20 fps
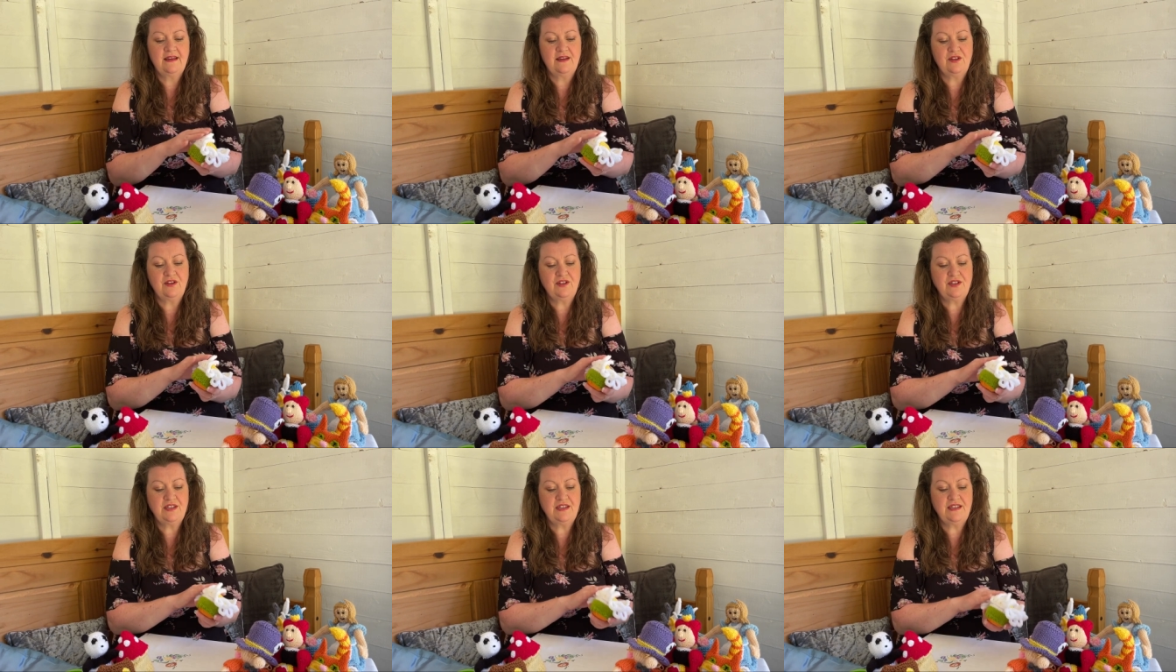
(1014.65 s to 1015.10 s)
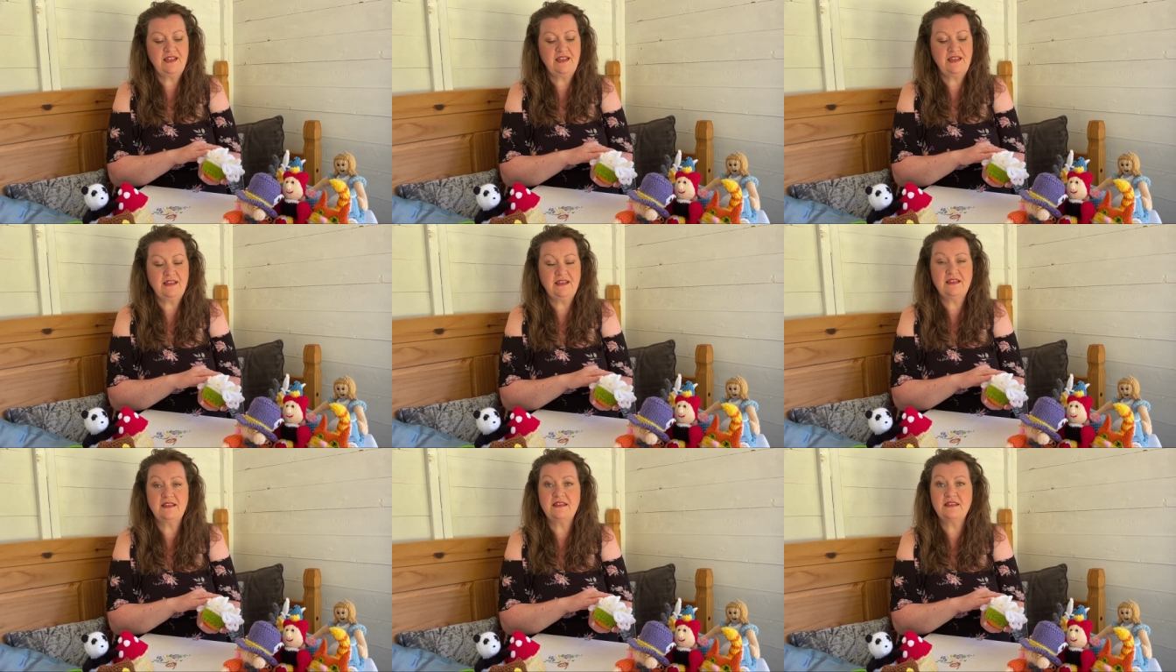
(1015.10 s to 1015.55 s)
and
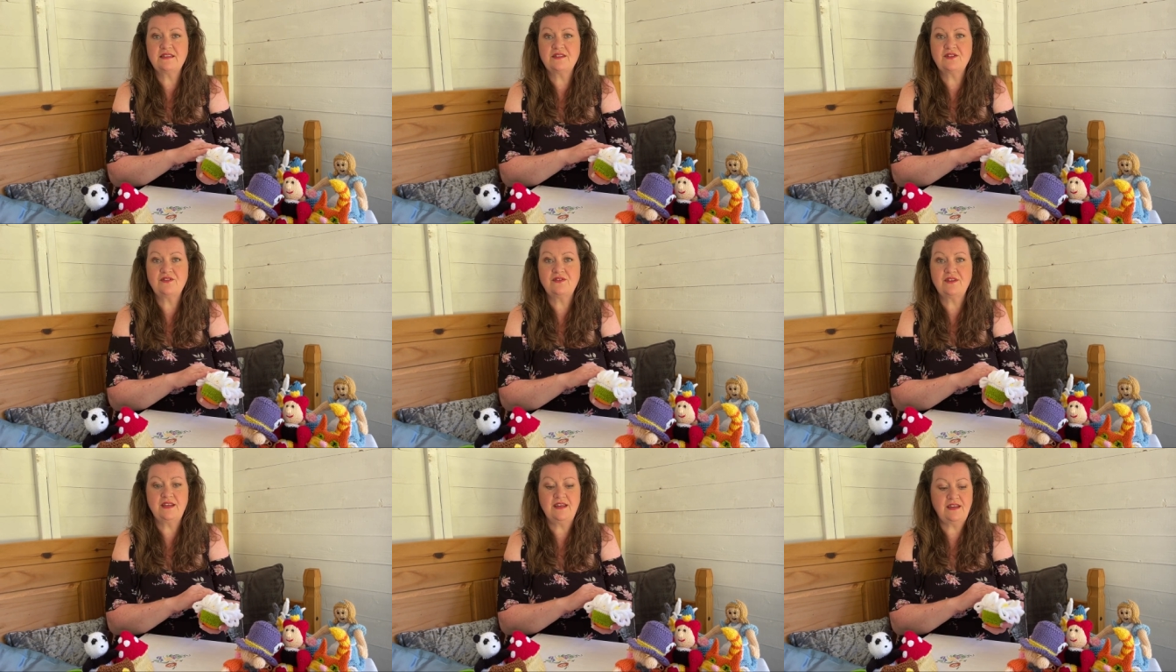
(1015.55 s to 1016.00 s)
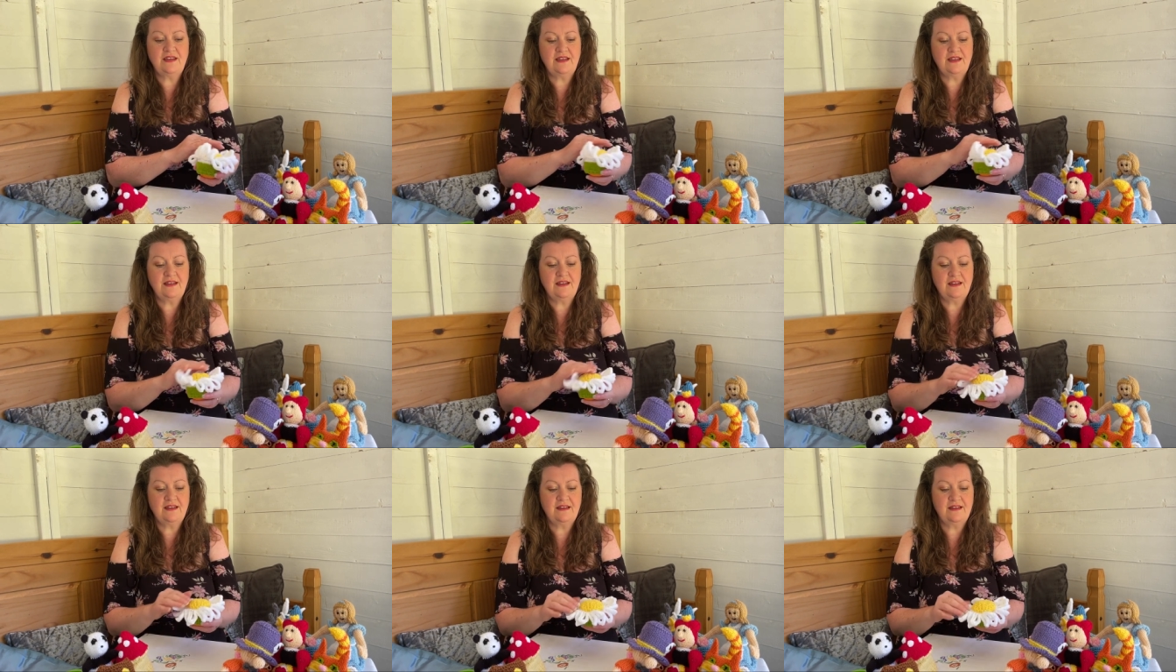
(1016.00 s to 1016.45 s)
underneath it's
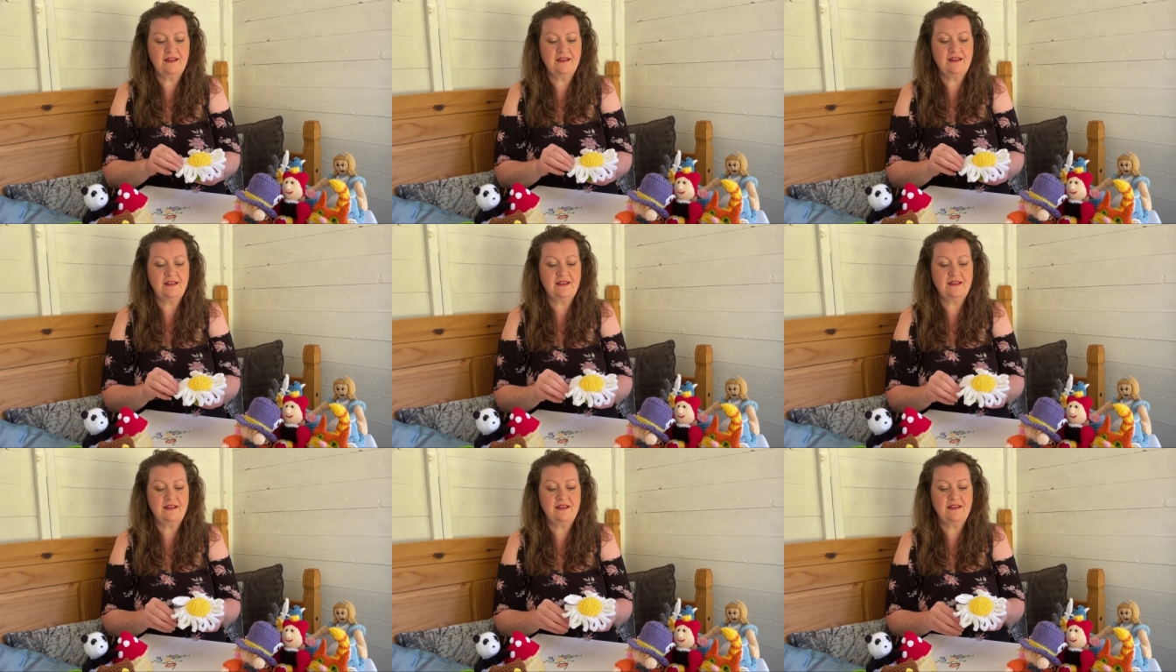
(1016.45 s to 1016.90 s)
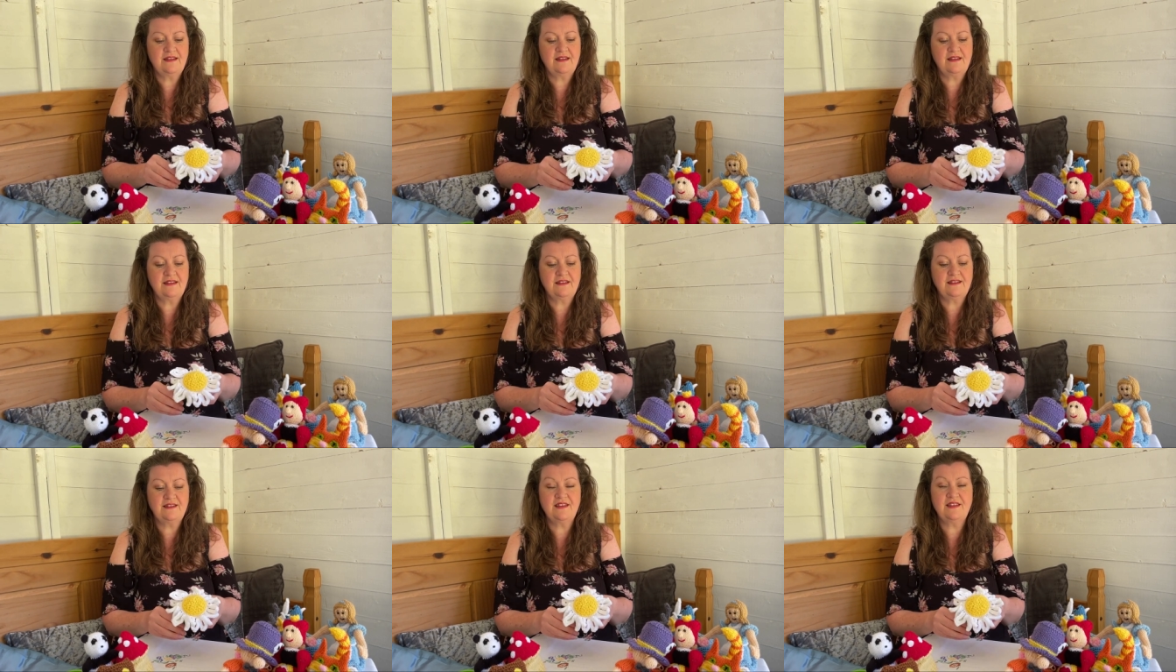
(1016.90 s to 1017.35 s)
green
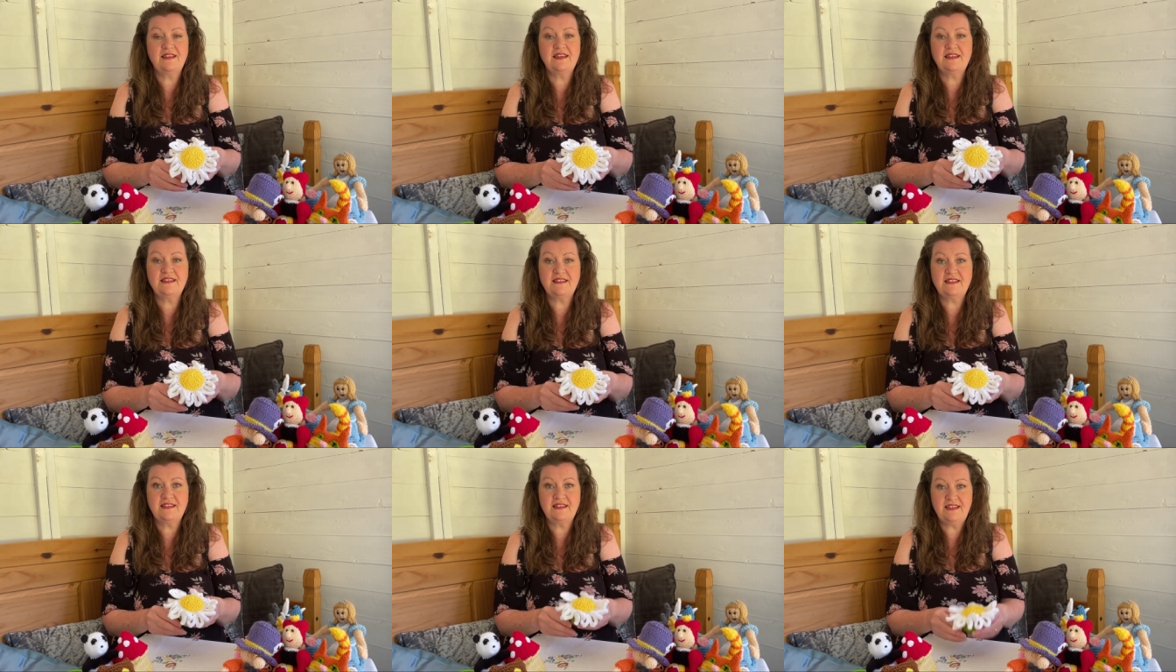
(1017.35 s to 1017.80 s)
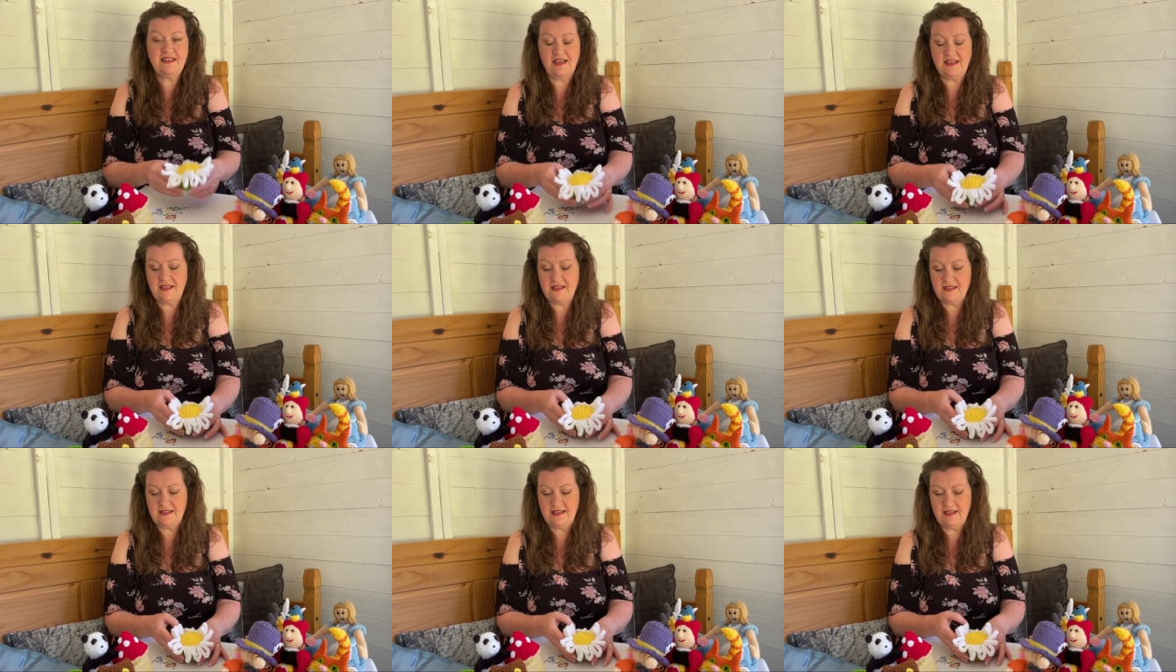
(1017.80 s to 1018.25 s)
so that's the
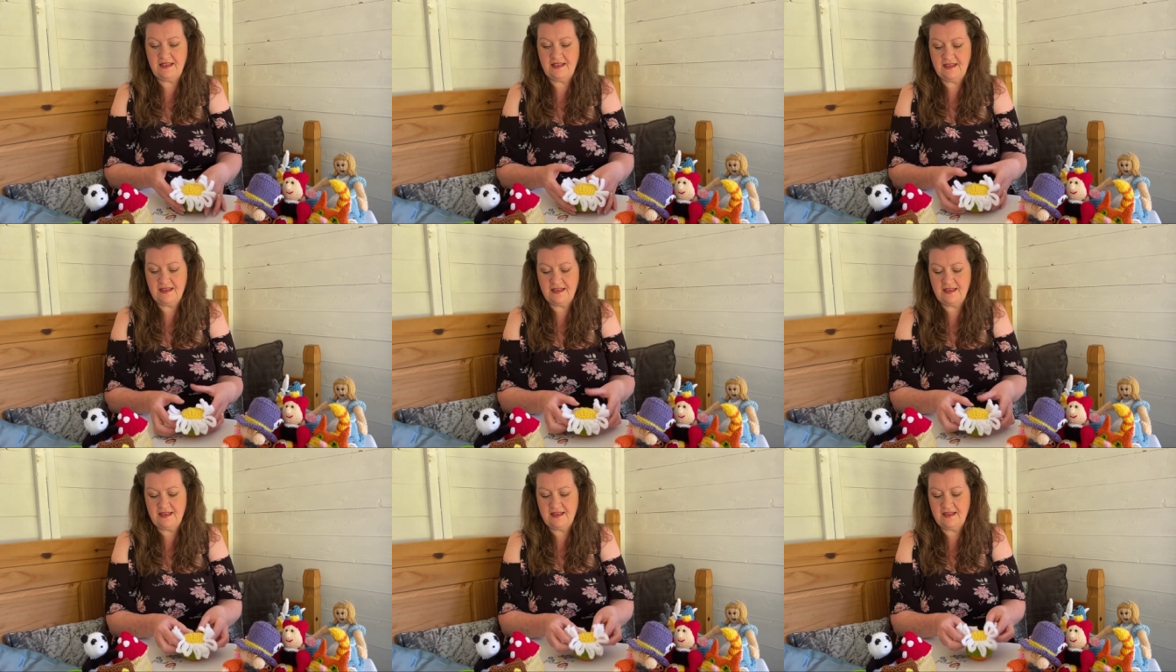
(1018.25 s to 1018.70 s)
daisy